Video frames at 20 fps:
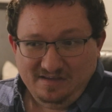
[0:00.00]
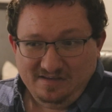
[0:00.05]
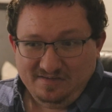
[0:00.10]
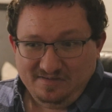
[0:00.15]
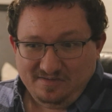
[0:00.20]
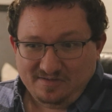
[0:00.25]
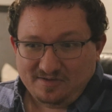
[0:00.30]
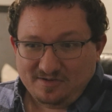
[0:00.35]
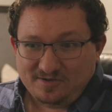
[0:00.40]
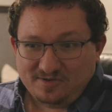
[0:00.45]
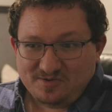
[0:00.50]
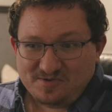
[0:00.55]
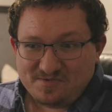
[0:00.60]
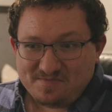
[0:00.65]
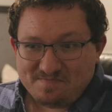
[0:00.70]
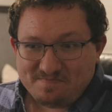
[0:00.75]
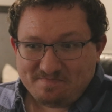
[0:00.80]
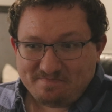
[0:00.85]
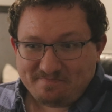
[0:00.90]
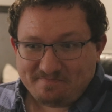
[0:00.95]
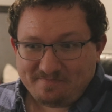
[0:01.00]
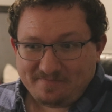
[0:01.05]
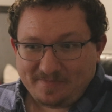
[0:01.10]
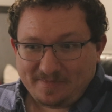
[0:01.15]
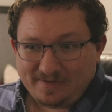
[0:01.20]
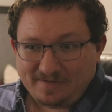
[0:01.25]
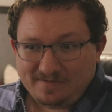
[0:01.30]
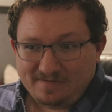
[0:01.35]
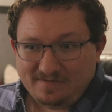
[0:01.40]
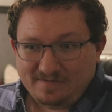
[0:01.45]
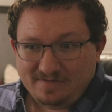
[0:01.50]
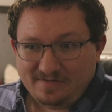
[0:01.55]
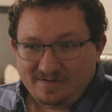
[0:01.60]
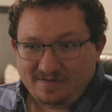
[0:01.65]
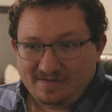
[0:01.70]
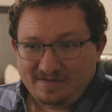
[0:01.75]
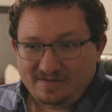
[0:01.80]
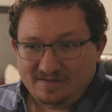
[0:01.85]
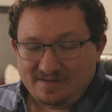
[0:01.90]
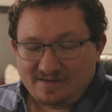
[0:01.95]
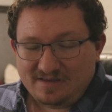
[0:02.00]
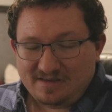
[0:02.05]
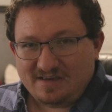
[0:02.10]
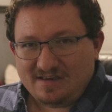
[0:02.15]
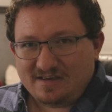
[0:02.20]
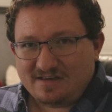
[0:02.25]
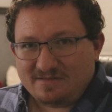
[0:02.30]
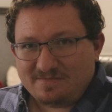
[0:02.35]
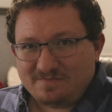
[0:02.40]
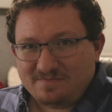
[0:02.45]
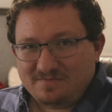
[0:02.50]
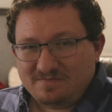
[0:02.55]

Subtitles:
So yeah,